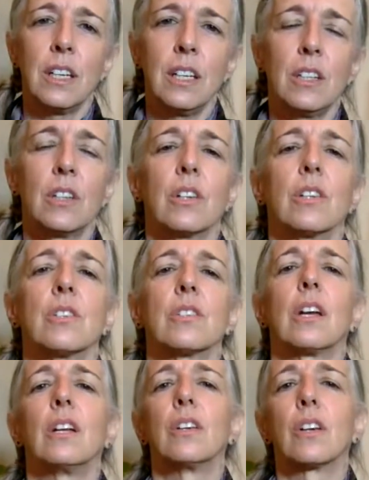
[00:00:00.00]
ears
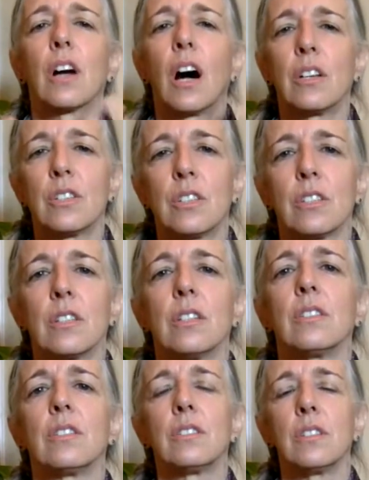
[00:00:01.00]
and your
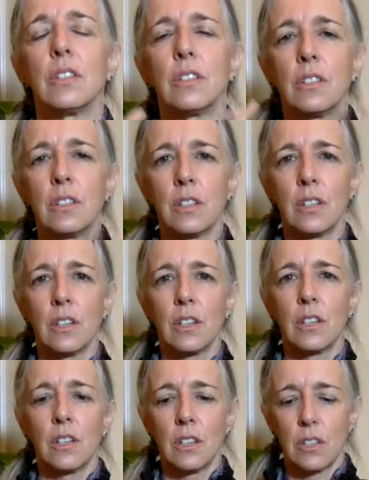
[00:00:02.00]
consciousness
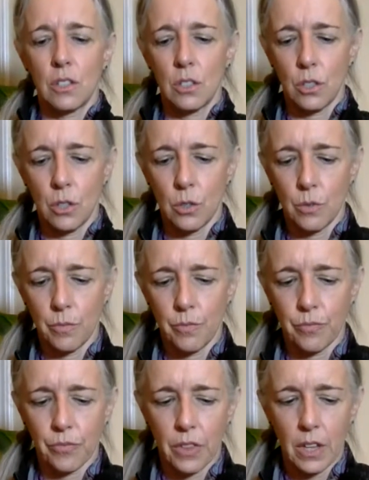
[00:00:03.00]
to
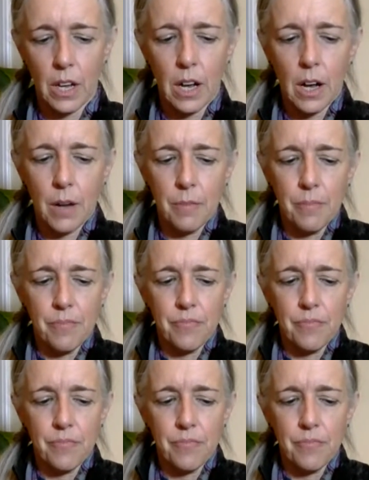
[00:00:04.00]
um,